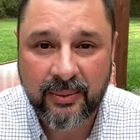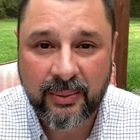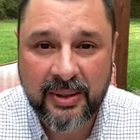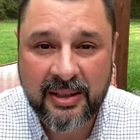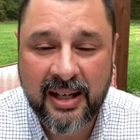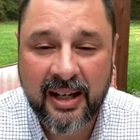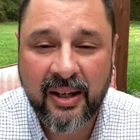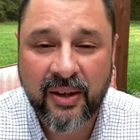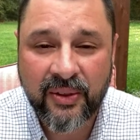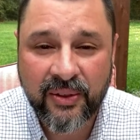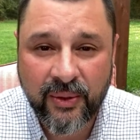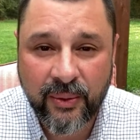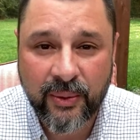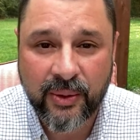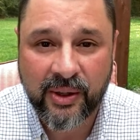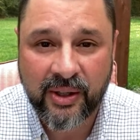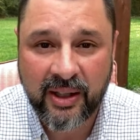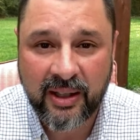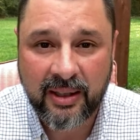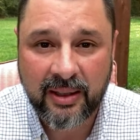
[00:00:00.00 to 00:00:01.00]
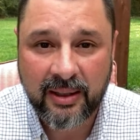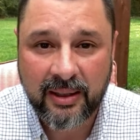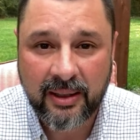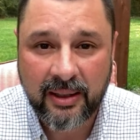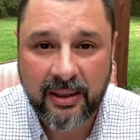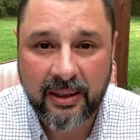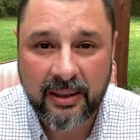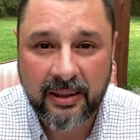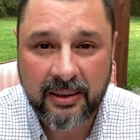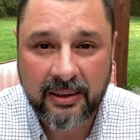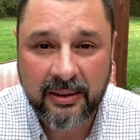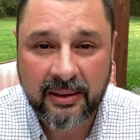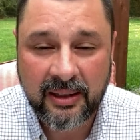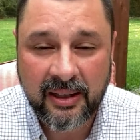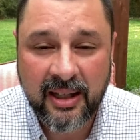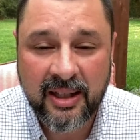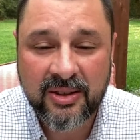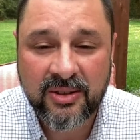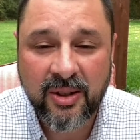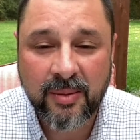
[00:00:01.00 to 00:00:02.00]
We take authority
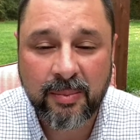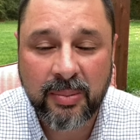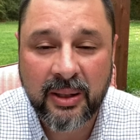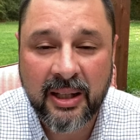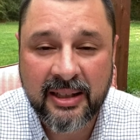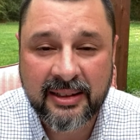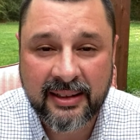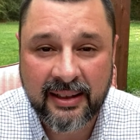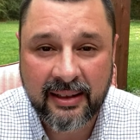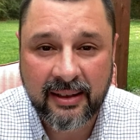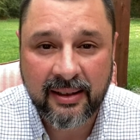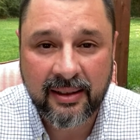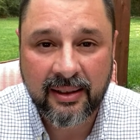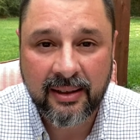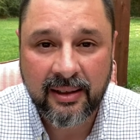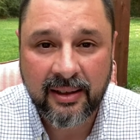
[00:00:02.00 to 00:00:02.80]
and ask your blessing